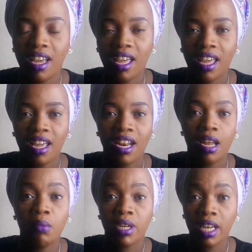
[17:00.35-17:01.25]
And
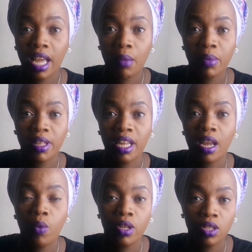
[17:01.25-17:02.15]
I'm really happy that I
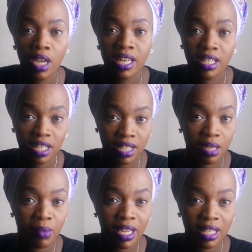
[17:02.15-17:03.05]

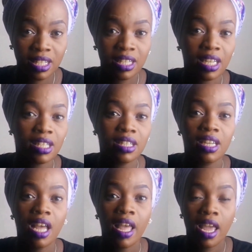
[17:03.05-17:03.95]
trusted my instinct
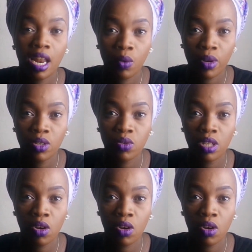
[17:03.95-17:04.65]
and went to the